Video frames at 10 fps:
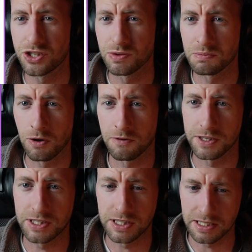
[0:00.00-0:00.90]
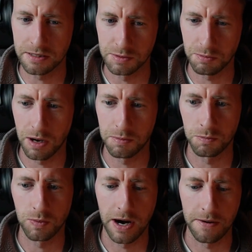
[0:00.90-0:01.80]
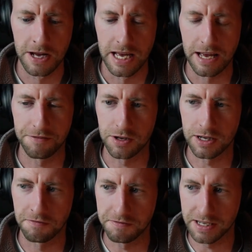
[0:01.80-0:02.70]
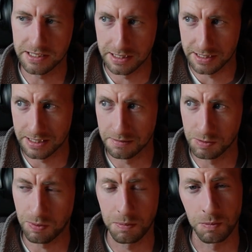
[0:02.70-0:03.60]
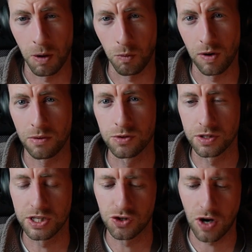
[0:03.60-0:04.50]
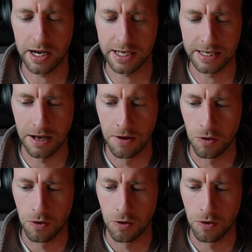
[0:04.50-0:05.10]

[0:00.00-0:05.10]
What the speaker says: It's more of a systems problem where if you can fix the systems problem around the lead tracking,